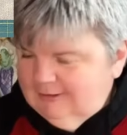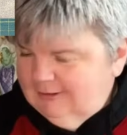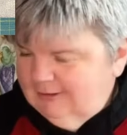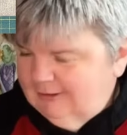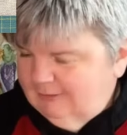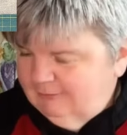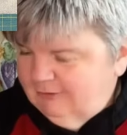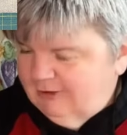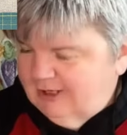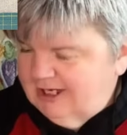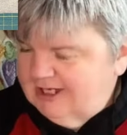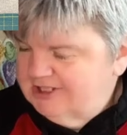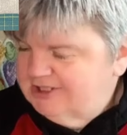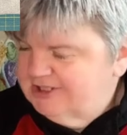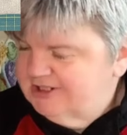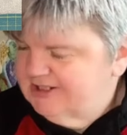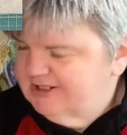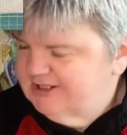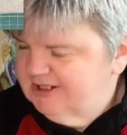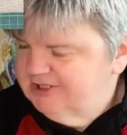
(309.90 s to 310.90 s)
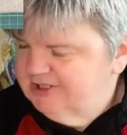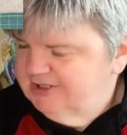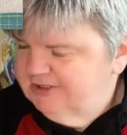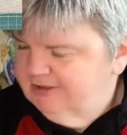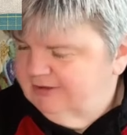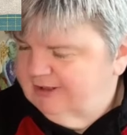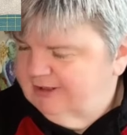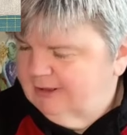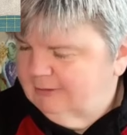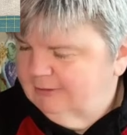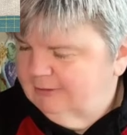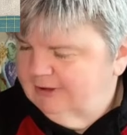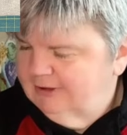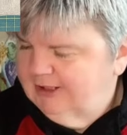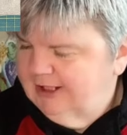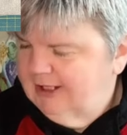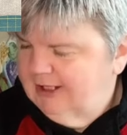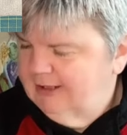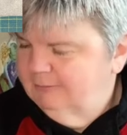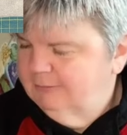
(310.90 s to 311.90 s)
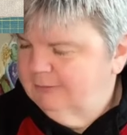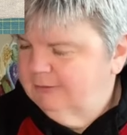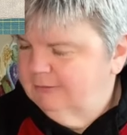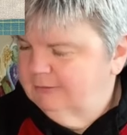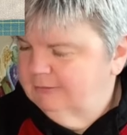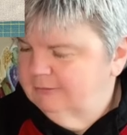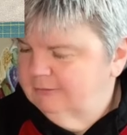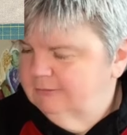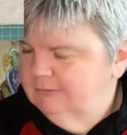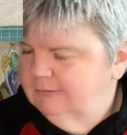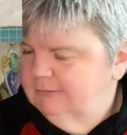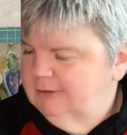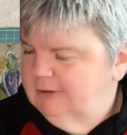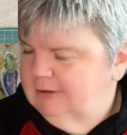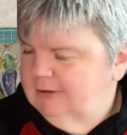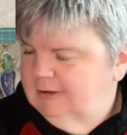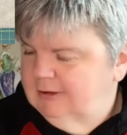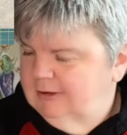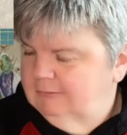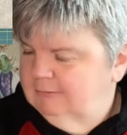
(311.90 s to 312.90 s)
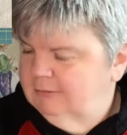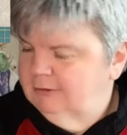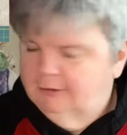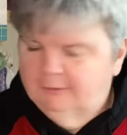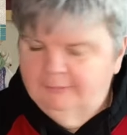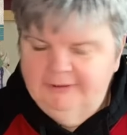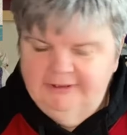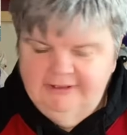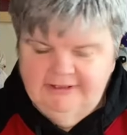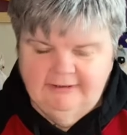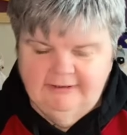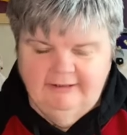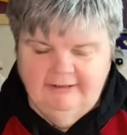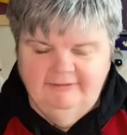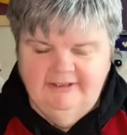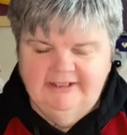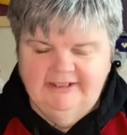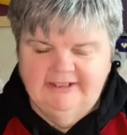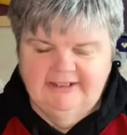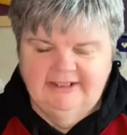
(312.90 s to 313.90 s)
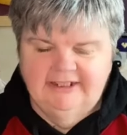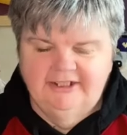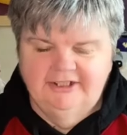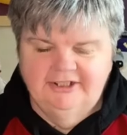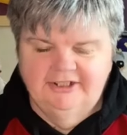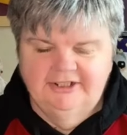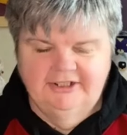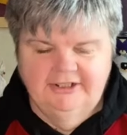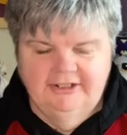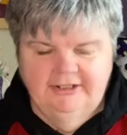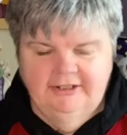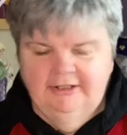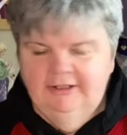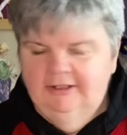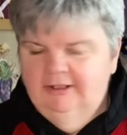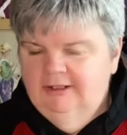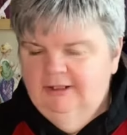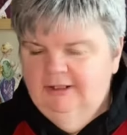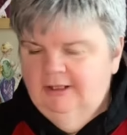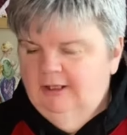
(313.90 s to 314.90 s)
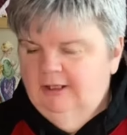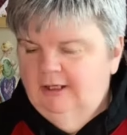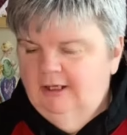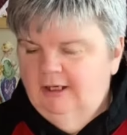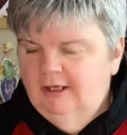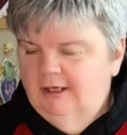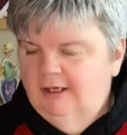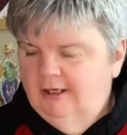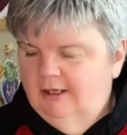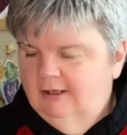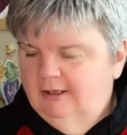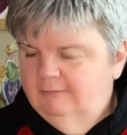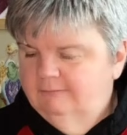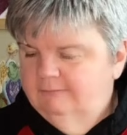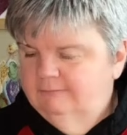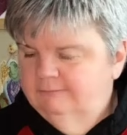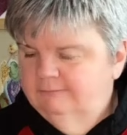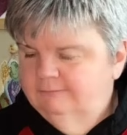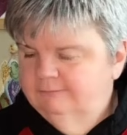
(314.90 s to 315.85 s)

I've not actually stitched on that one yet, but I'm hoping to have it stitched by